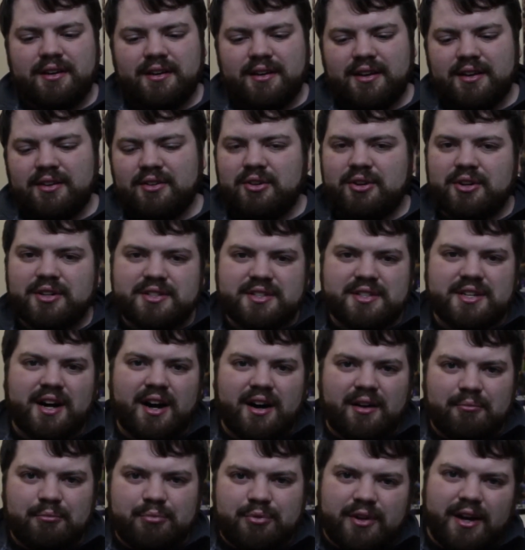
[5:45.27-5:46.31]
It looks
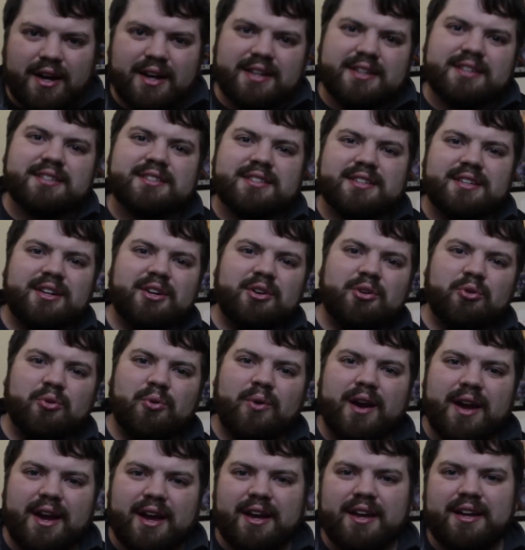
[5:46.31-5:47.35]
complex and
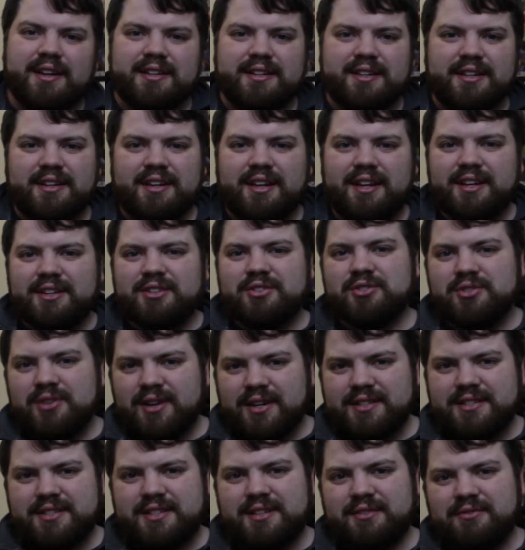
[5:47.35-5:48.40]
grand and
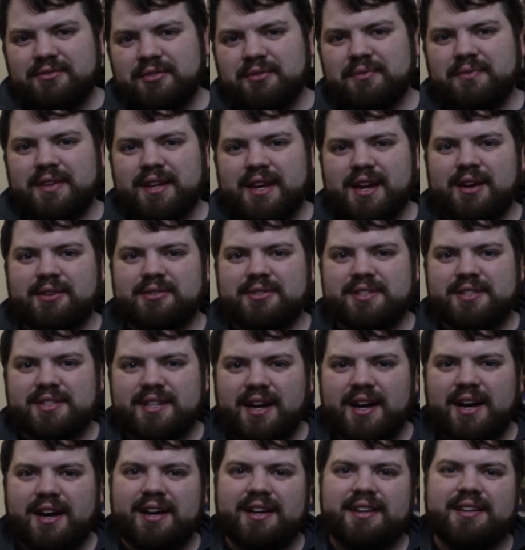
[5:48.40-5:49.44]
interesting from the
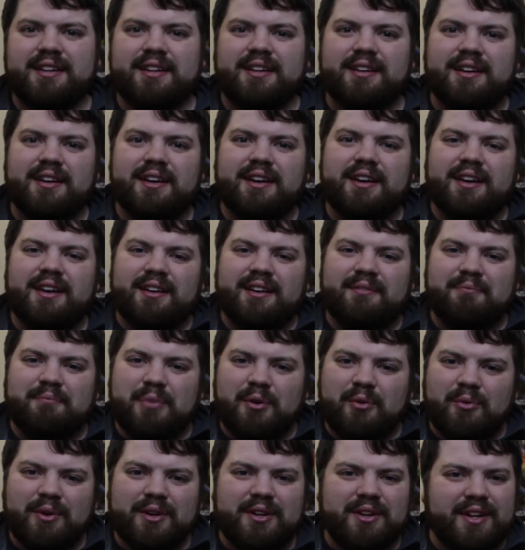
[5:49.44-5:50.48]
outside, and
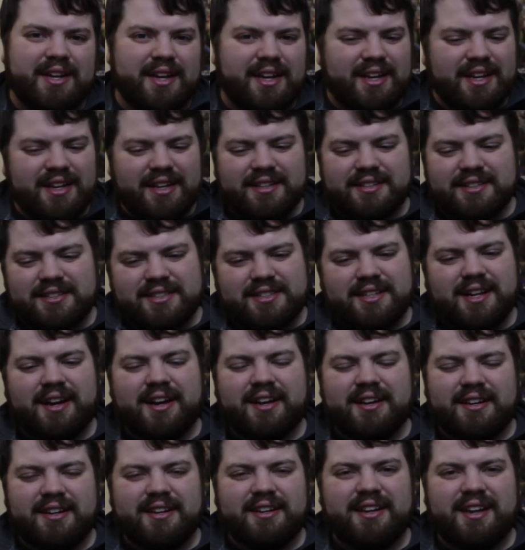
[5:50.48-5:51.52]
but when you get
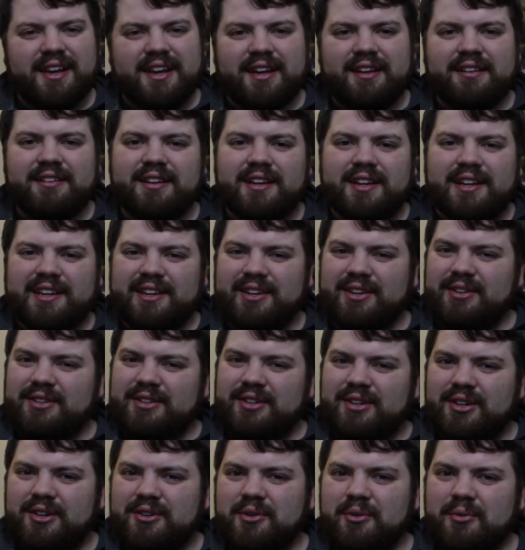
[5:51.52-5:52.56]
inside it and you
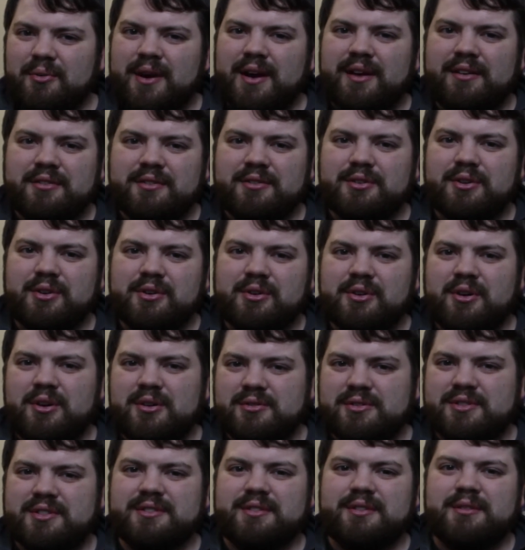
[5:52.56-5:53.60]
look around a little
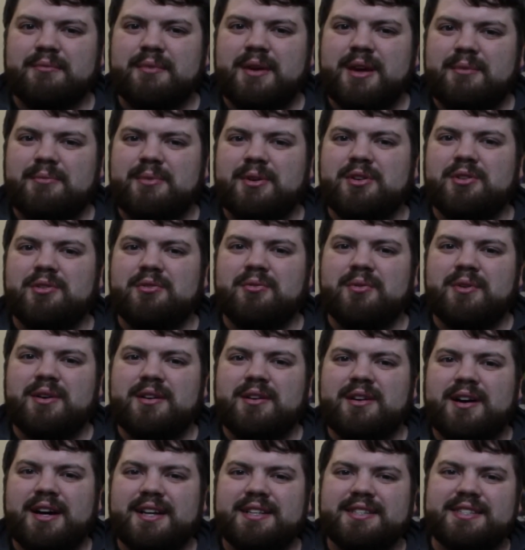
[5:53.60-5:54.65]
closely, maybe you
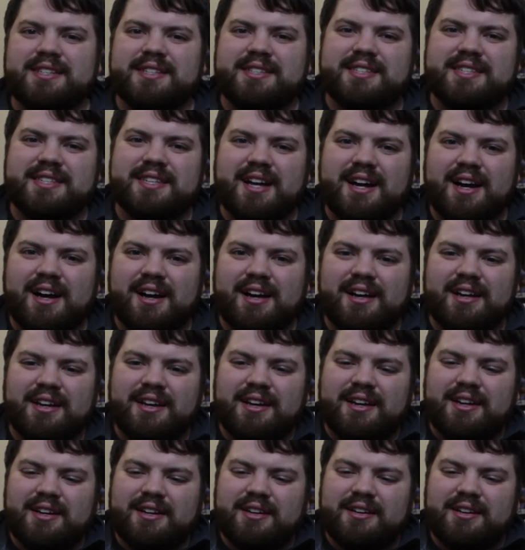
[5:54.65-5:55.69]
realize it's not
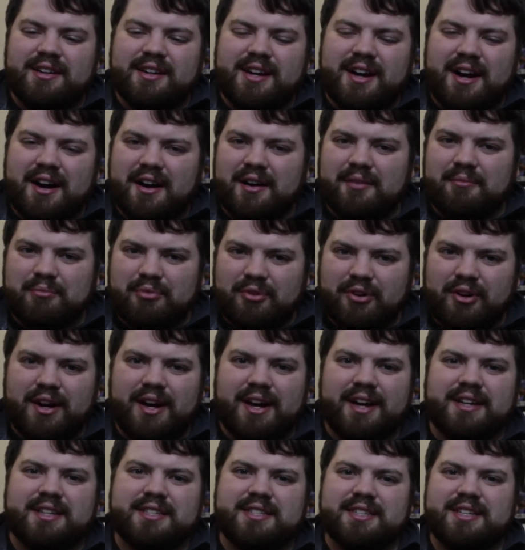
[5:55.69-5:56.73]

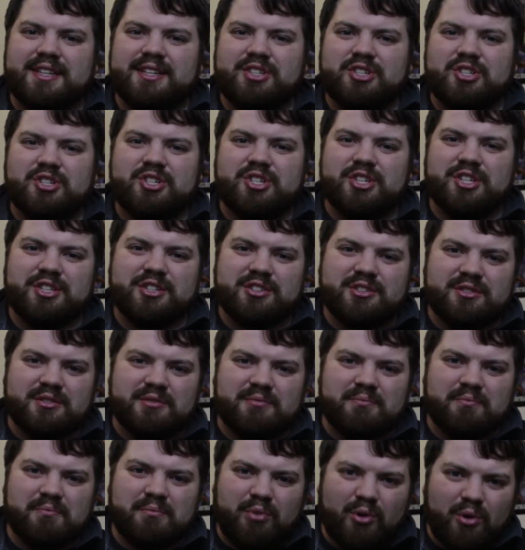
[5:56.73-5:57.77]
complex, it's just
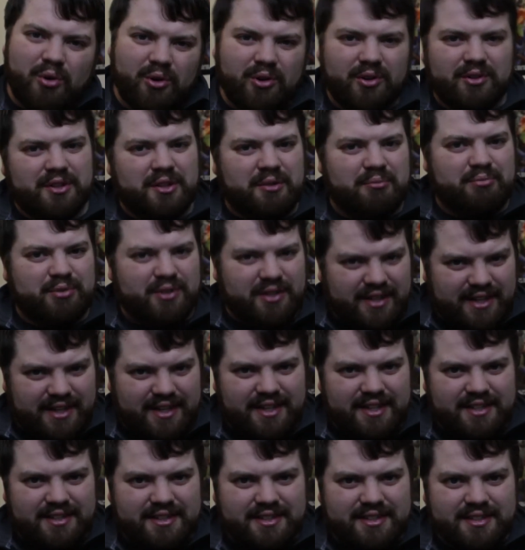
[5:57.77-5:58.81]
poorly
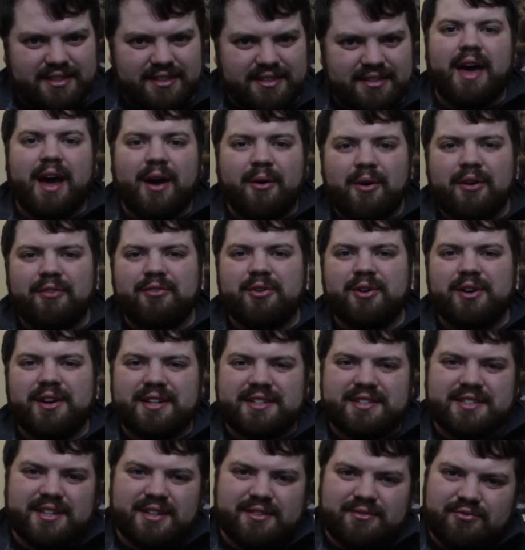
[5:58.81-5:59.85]
planned. However,
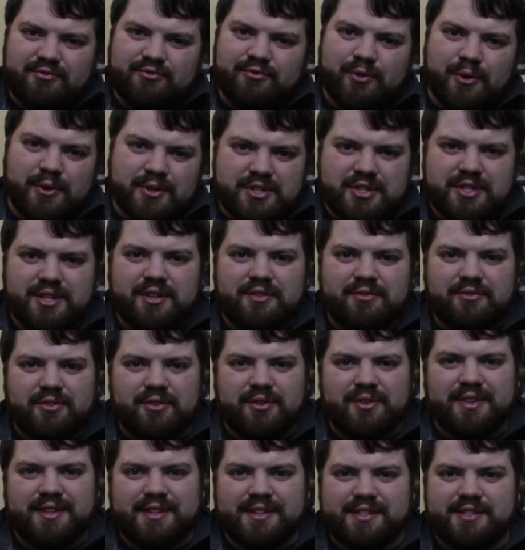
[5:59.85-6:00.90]
it's unfortunate for
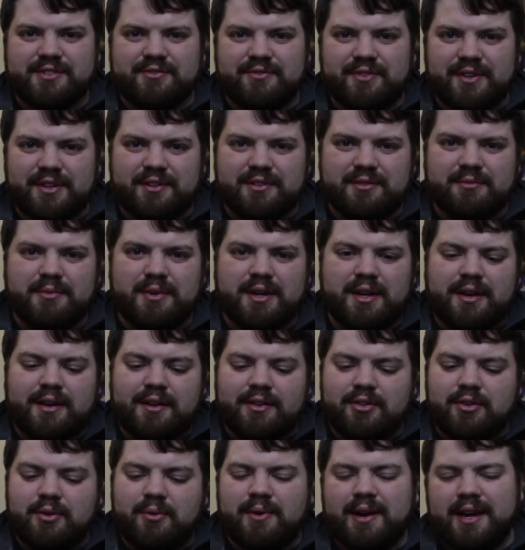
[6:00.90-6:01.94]
this film
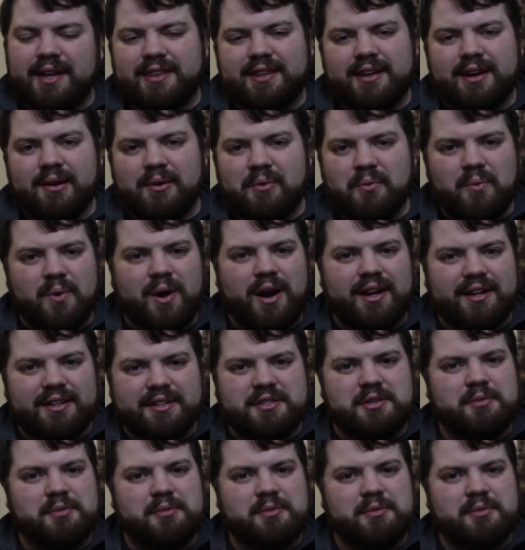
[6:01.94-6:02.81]
the way that Rotten